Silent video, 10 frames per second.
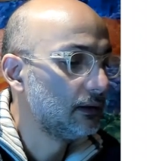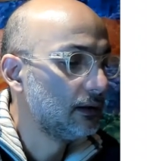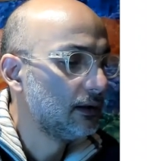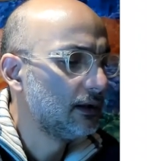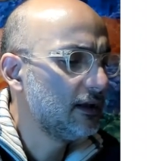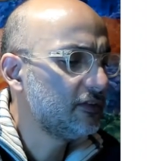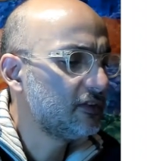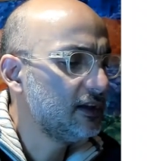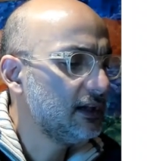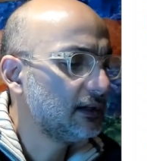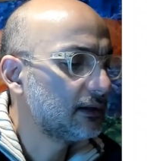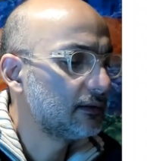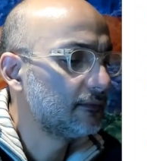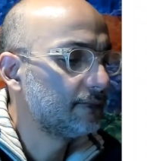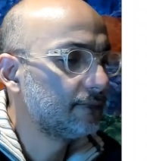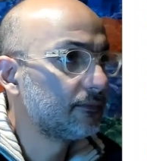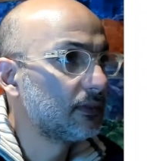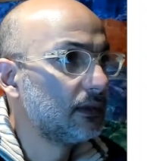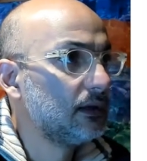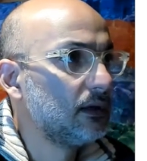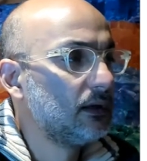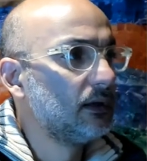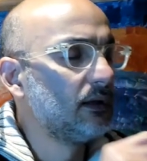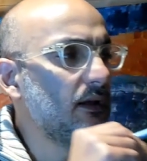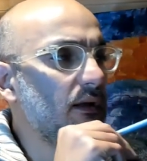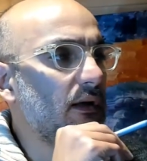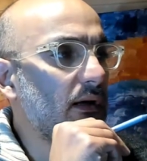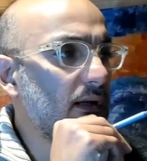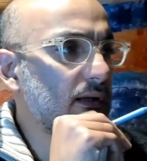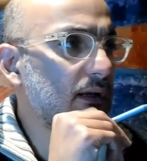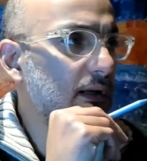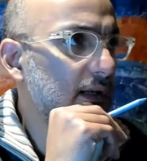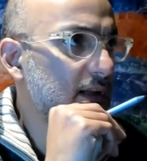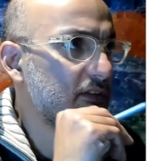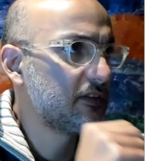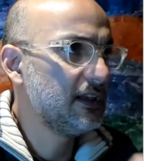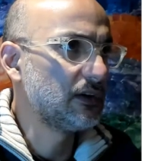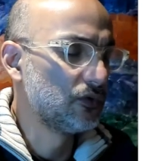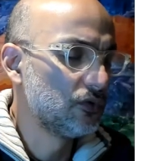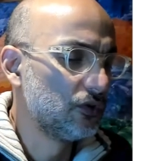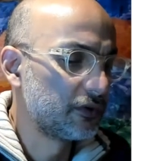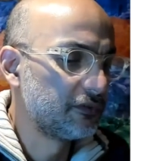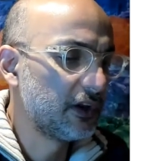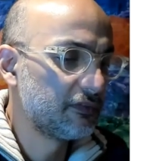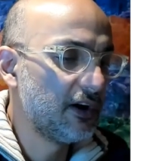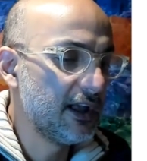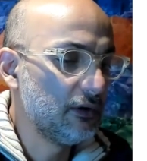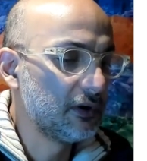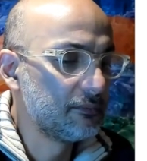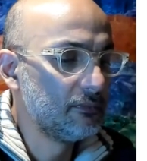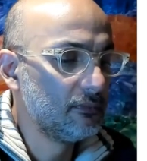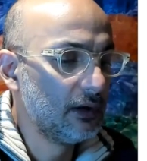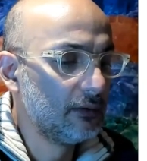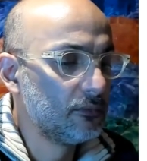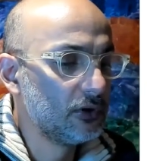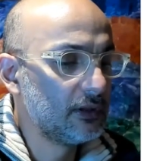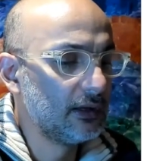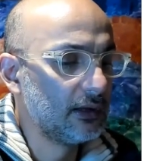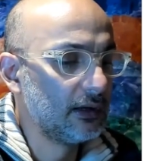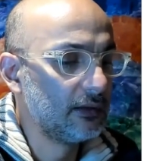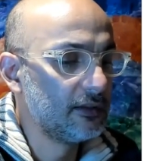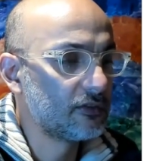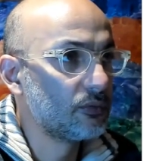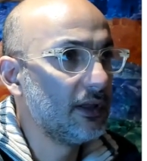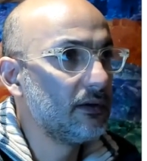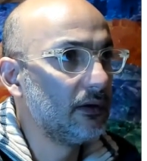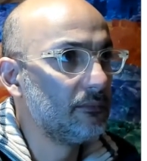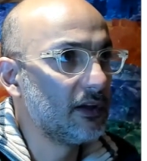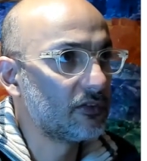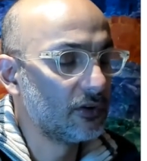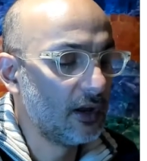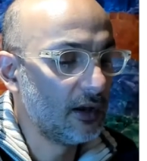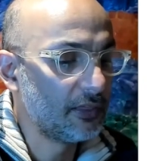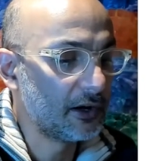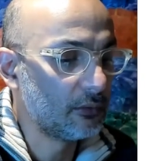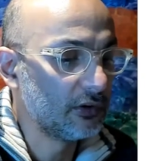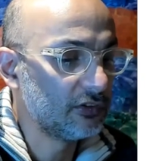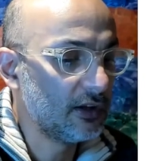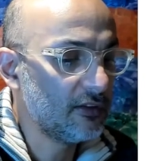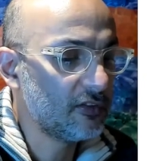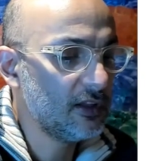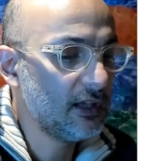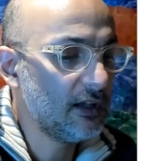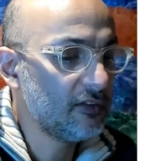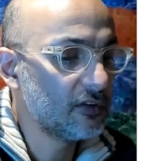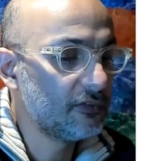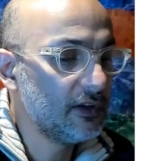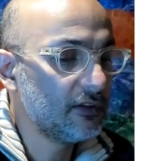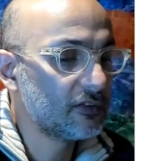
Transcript: Let's take or verify our this one based on another question. Let's take S of x.